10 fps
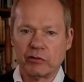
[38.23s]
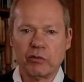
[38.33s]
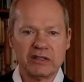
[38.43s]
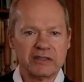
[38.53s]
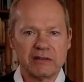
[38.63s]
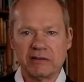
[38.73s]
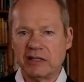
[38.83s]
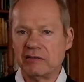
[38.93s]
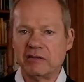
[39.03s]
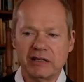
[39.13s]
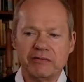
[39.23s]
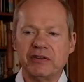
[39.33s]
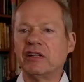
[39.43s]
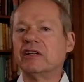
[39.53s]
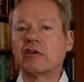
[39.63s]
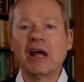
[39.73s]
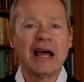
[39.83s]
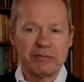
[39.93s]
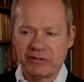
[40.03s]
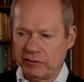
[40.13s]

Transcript: ones that fill in the gaps.